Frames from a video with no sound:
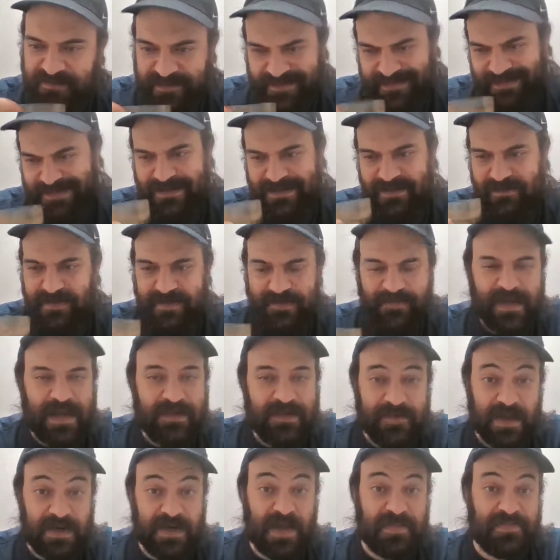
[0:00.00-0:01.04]
But
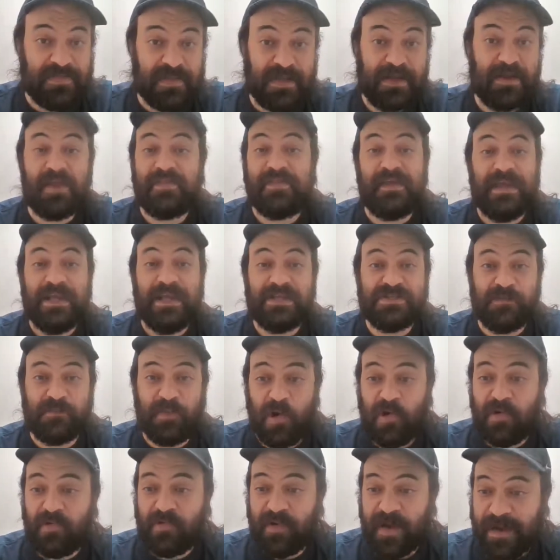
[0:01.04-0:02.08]
I'm nothing against the
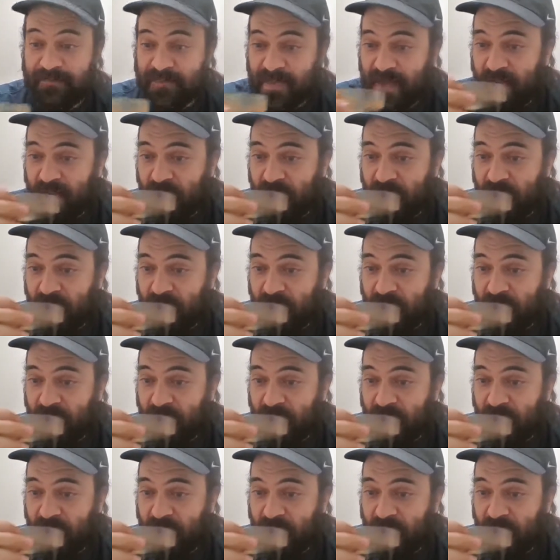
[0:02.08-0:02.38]
program.